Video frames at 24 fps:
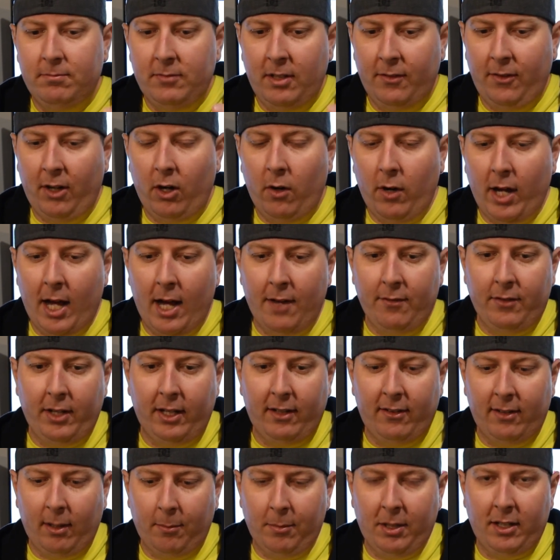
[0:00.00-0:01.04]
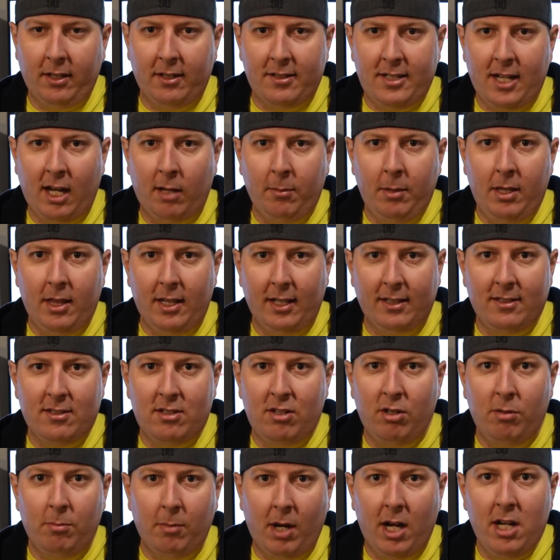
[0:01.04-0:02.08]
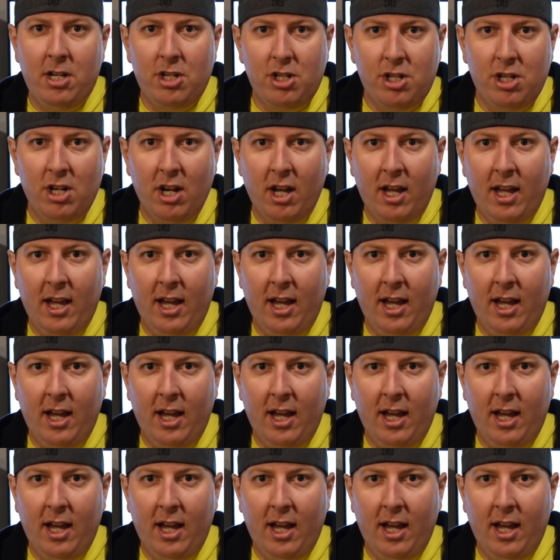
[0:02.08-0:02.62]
if I don't have like something to tell me that's too much,